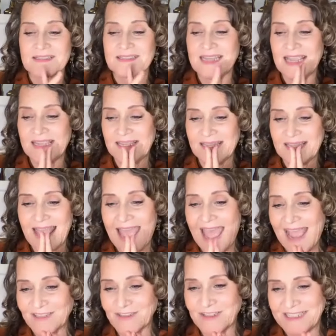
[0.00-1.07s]
taking
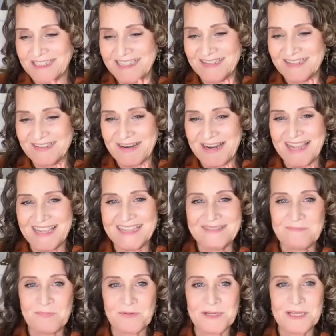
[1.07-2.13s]
action here
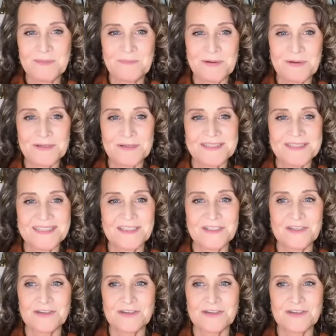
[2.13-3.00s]
and bringing miracles into